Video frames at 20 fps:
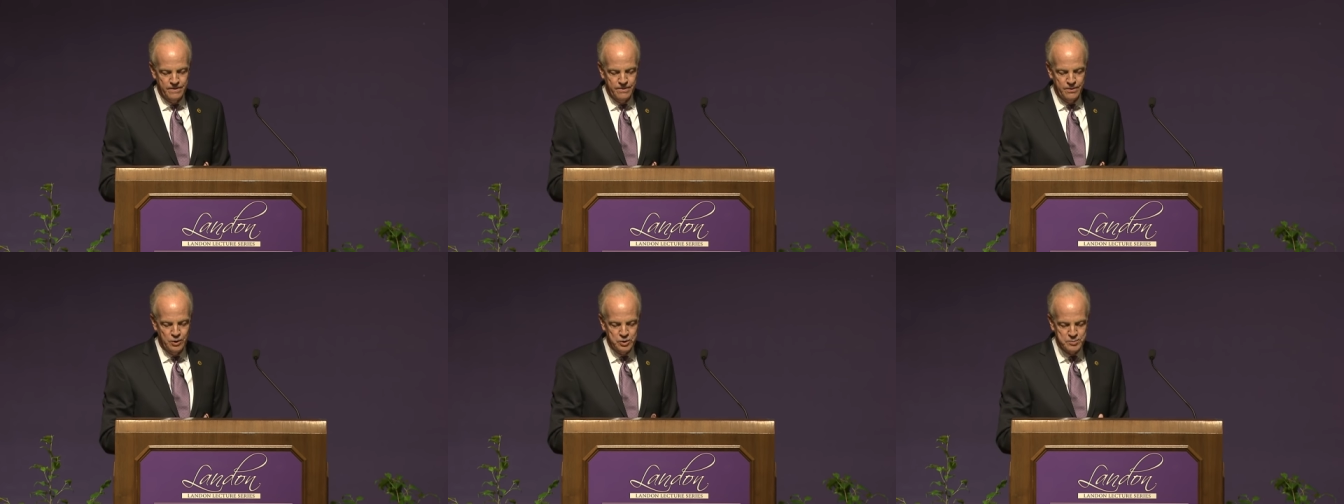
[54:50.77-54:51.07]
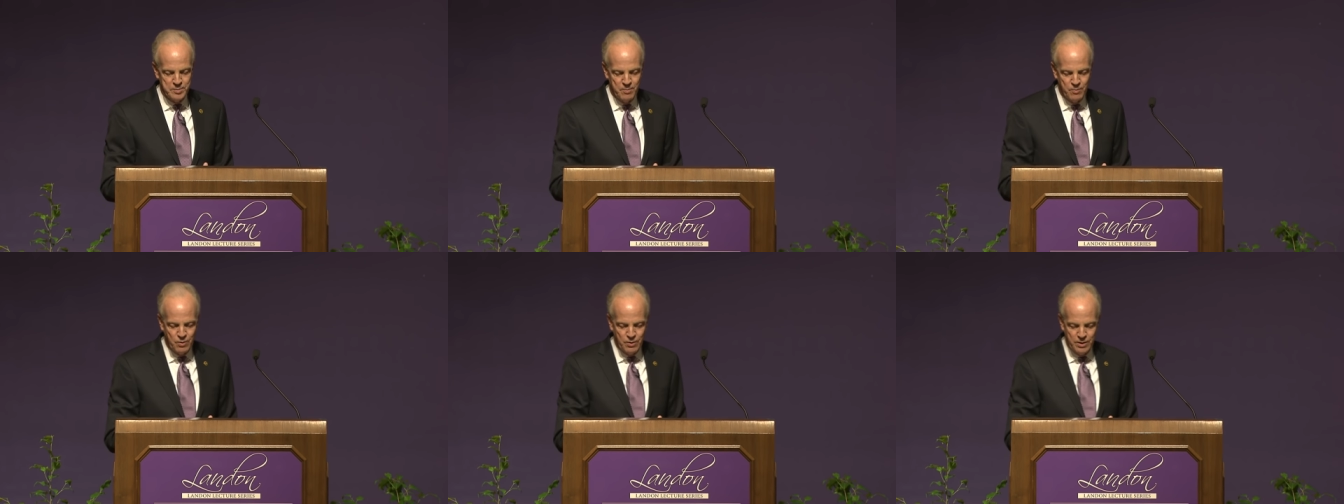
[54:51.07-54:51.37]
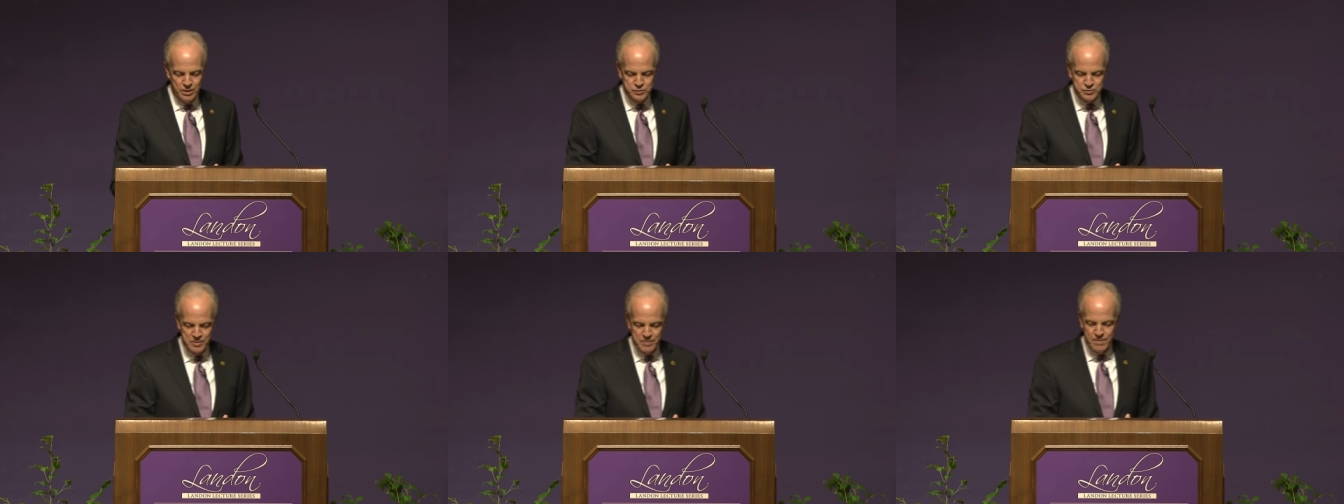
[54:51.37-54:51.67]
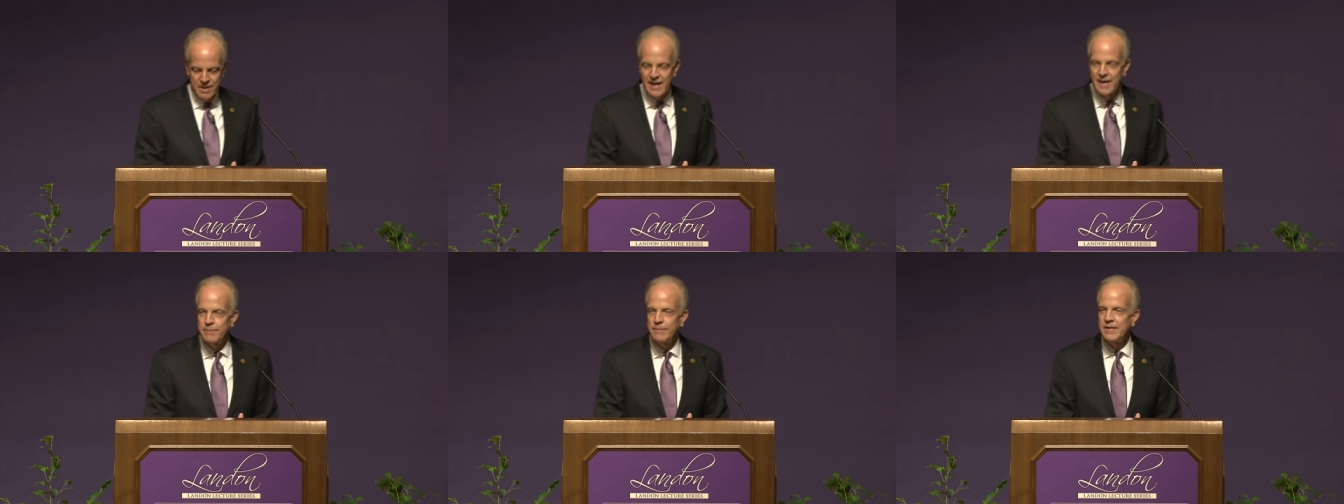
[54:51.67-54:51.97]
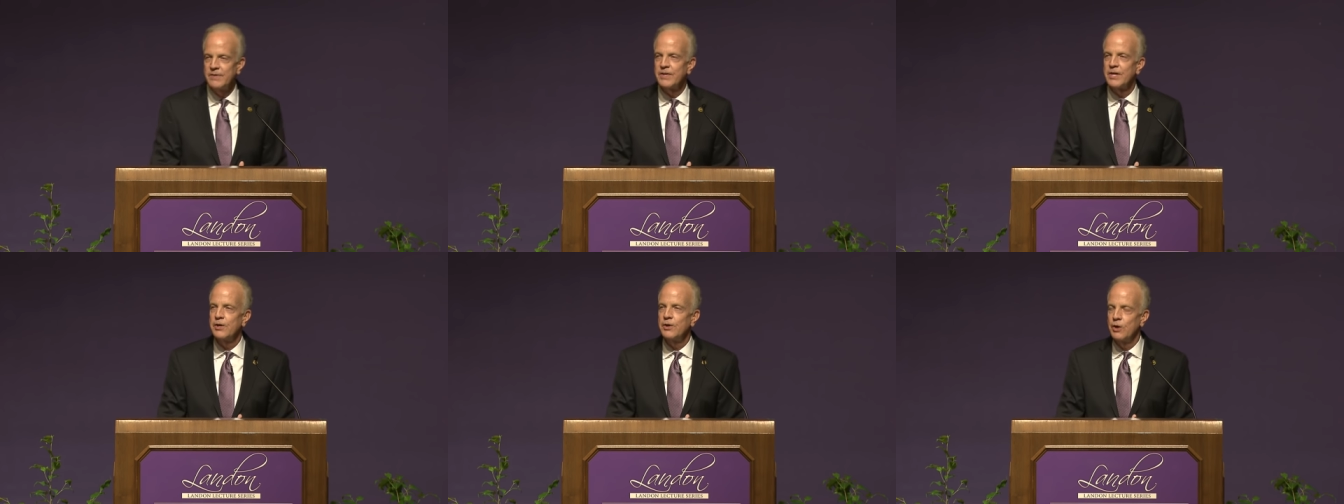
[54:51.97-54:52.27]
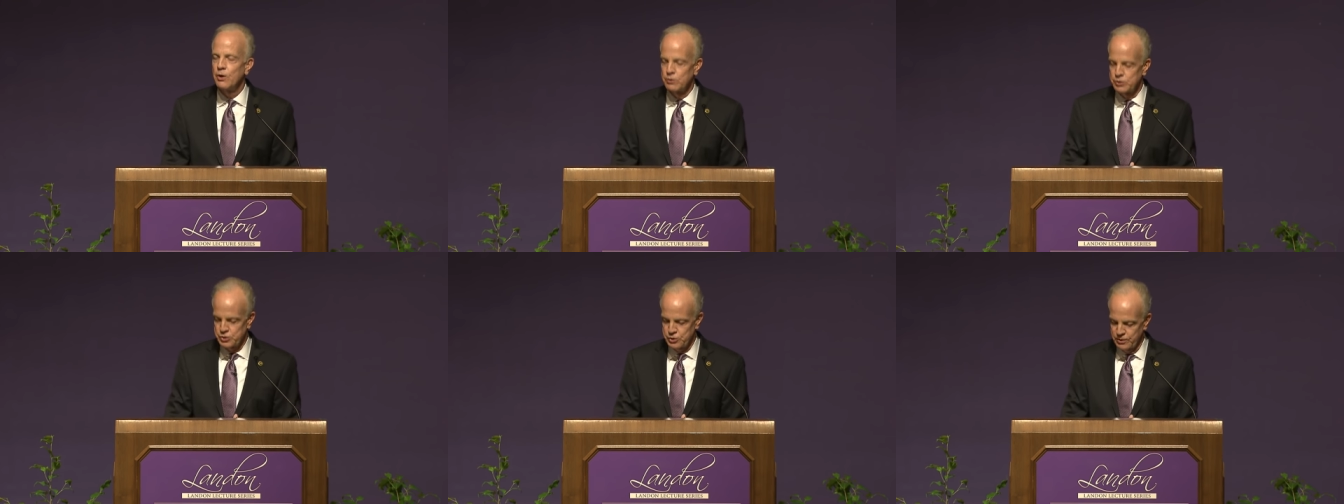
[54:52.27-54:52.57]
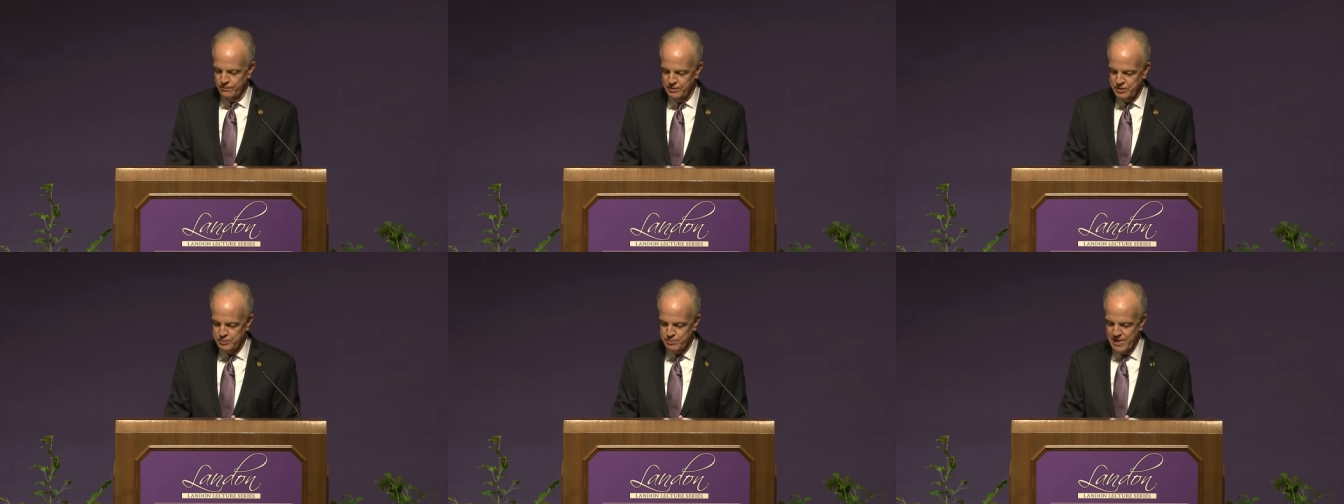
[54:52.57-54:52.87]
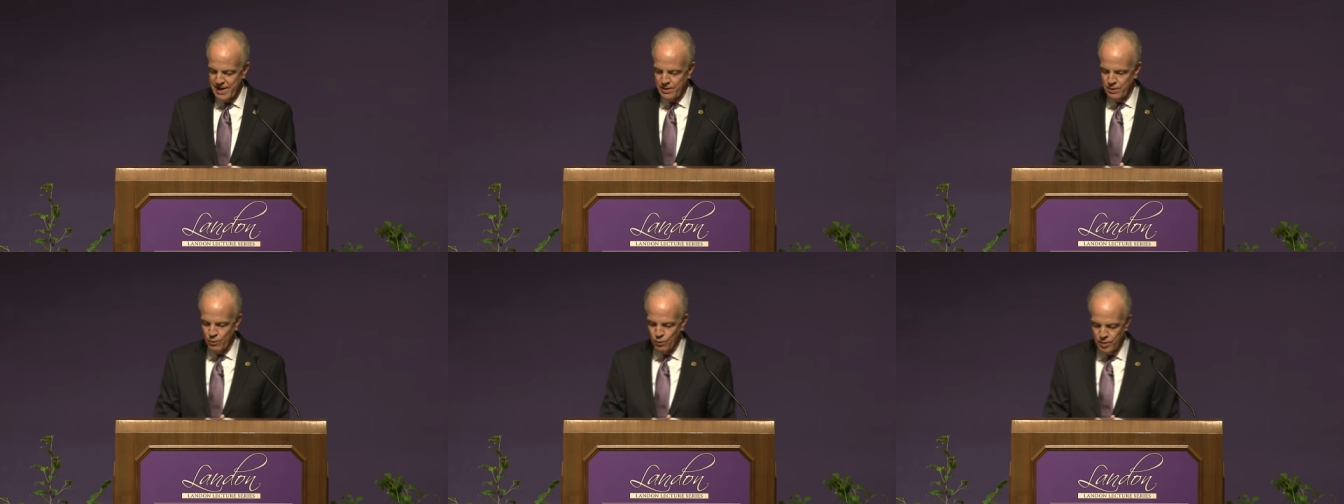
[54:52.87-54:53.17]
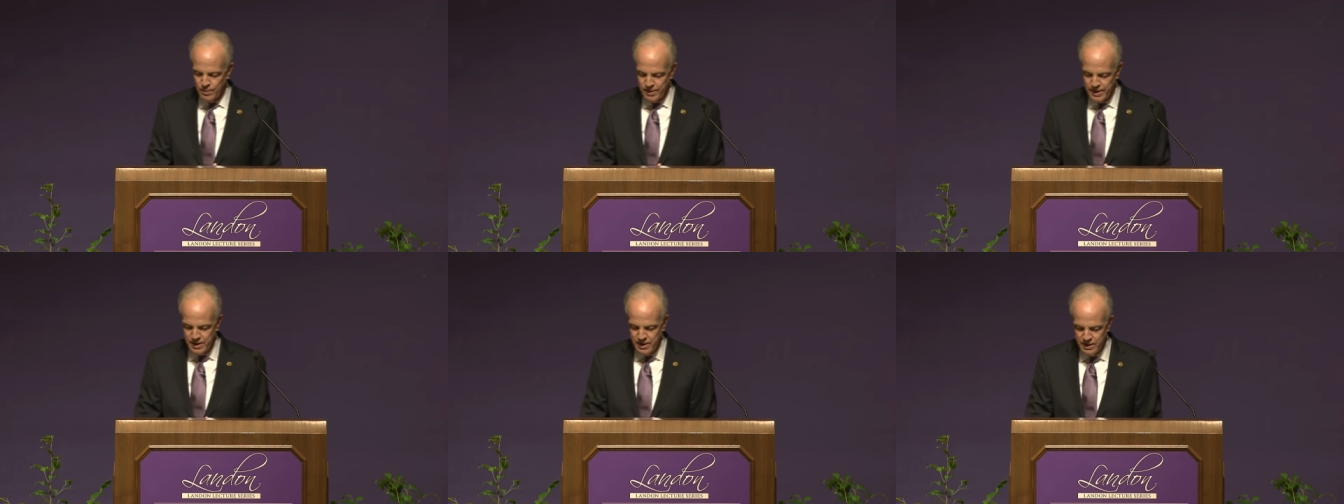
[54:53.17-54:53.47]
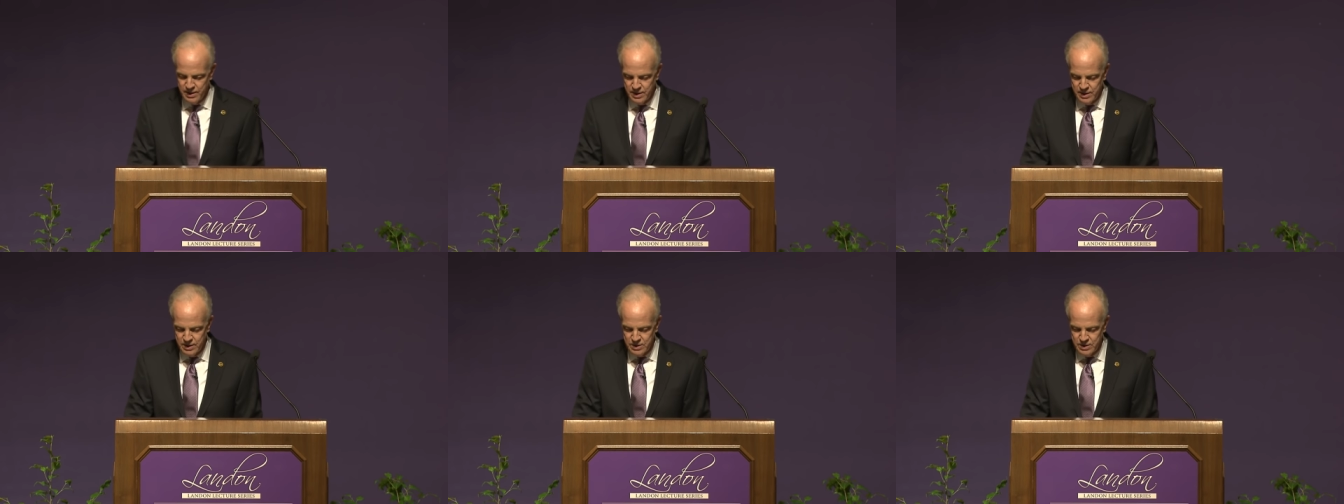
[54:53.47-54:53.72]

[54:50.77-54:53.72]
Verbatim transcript: Those memorials remind me that no serviceman or woman